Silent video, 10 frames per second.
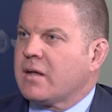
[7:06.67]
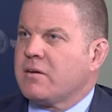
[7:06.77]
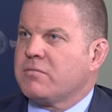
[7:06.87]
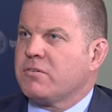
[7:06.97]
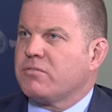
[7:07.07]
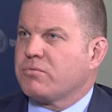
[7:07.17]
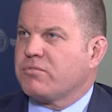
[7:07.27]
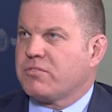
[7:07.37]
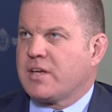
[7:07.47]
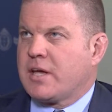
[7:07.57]
That evidence
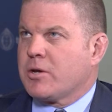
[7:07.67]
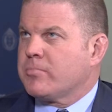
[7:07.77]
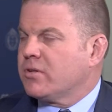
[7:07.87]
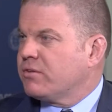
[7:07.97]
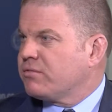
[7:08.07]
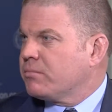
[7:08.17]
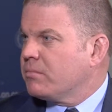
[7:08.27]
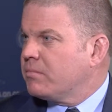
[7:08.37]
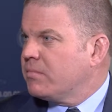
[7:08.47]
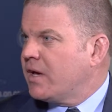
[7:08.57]
was the
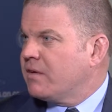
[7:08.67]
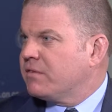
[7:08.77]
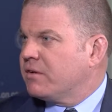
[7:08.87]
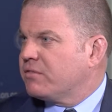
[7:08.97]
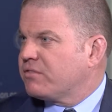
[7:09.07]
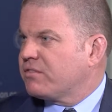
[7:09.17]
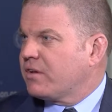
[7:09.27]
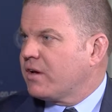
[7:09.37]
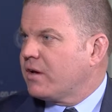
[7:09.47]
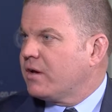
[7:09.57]
cannibalism
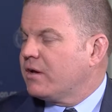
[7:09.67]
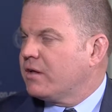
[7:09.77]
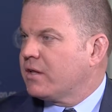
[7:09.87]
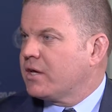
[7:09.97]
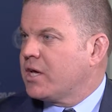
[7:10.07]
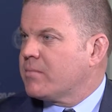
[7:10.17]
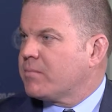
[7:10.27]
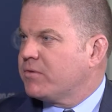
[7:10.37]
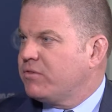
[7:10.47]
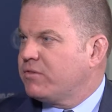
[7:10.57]
evidence that came
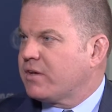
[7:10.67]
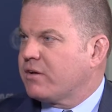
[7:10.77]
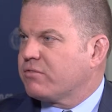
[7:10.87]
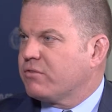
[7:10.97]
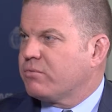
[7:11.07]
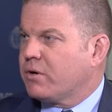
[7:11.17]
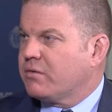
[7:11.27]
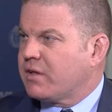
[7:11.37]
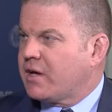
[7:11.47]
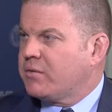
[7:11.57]
up in
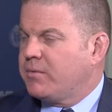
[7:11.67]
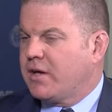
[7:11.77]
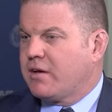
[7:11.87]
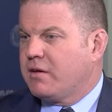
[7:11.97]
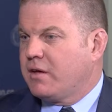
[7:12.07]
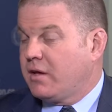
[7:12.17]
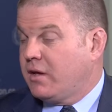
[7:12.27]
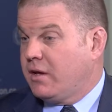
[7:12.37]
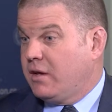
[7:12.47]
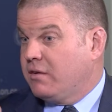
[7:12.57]
2012 that had to be
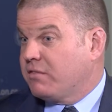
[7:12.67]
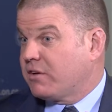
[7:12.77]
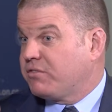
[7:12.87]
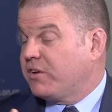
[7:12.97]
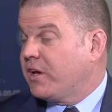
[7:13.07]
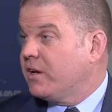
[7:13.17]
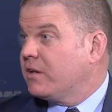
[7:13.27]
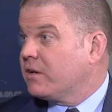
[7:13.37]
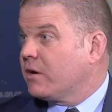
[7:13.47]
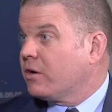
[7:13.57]

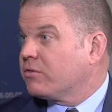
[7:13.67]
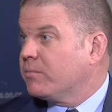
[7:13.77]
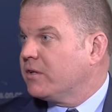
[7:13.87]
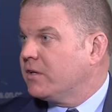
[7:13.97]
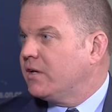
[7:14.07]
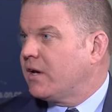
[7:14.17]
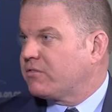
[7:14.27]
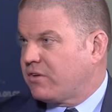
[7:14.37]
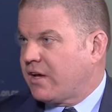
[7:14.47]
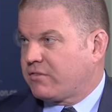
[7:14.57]
investigated and ultimately
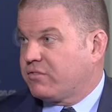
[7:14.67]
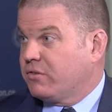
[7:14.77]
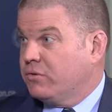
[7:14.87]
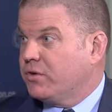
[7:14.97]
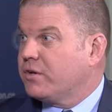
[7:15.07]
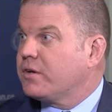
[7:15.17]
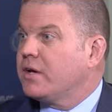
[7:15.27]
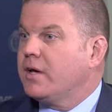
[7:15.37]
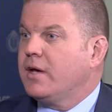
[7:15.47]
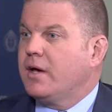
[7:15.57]
excluded,
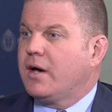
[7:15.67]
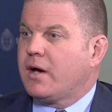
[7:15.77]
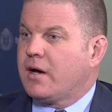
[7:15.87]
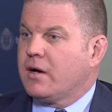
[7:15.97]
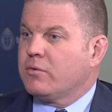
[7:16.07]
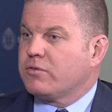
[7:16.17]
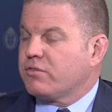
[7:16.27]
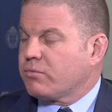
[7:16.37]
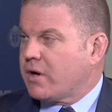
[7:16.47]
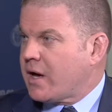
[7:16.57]
which
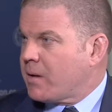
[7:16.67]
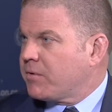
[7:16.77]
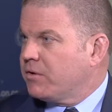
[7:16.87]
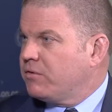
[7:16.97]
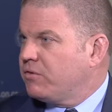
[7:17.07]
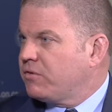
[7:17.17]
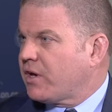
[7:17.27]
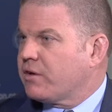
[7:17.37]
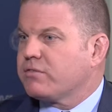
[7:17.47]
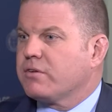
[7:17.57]
is what happened in
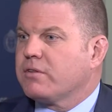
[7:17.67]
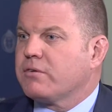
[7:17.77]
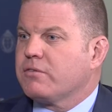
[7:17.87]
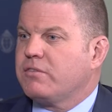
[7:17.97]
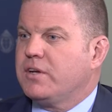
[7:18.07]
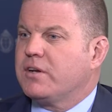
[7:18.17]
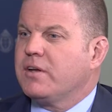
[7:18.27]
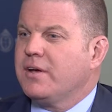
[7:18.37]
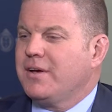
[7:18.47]
2013.